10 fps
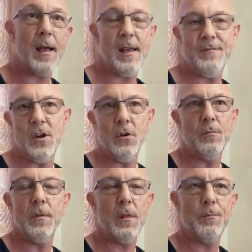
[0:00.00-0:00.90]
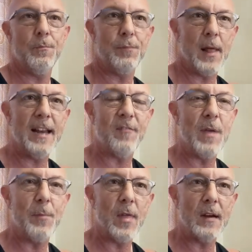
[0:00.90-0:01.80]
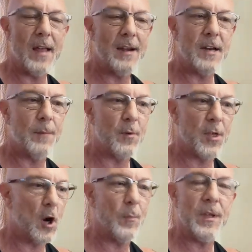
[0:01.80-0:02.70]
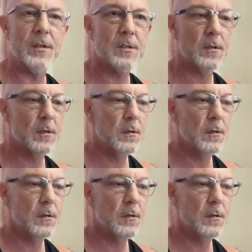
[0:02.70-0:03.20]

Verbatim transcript: i've known plenty of people that have ended up with herpes